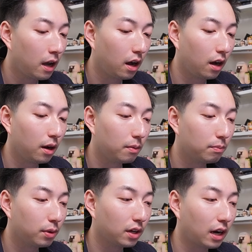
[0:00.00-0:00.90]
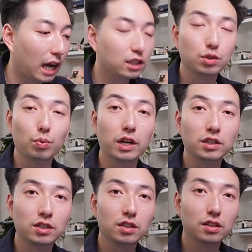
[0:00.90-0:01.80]
But I just
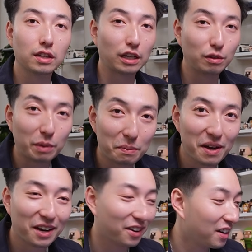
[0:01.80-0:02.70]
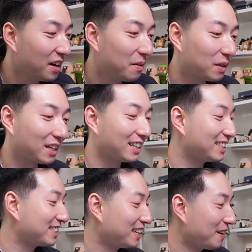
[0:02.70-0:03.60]
wish they could be better,
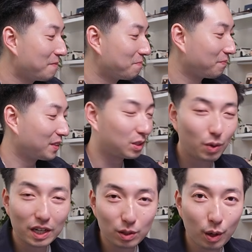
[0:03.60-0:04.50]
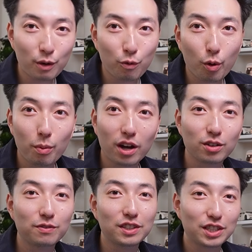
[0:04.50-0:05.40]
because the 2024
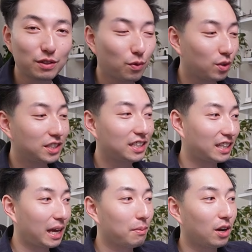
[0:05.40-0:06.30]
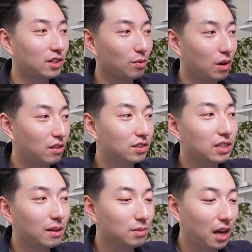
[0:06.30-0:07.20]
model of the G14 came out around the
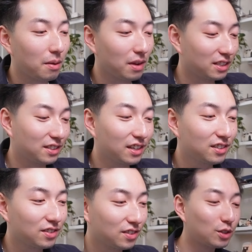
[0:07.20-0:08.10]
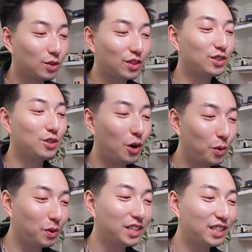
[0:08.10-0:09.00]
same time as this. So there's no
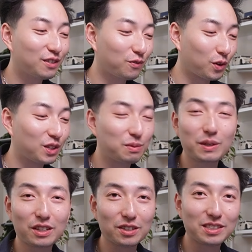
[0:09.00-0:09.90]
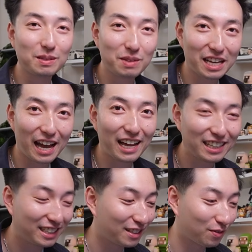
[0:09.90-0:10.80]
reason for the speakers to be
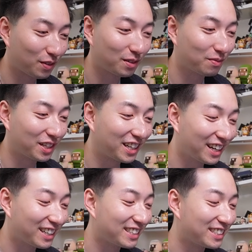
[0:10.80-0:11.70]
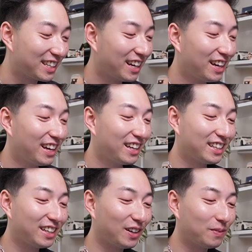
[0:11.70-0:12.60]
any different, because,
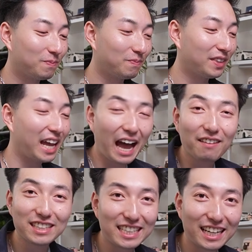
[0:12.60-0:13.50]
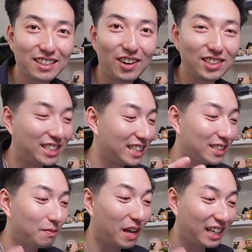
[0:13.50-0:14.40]
you know, they have the technology
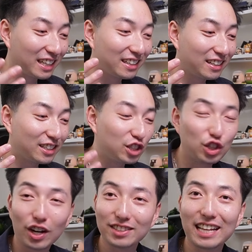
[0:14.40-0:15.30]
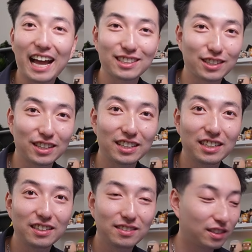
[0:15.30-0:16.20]
to make it just as good.
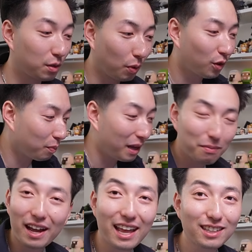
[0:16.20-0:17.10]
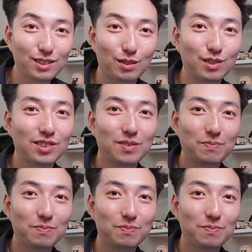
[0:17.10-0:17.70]
They're both made by ASUS.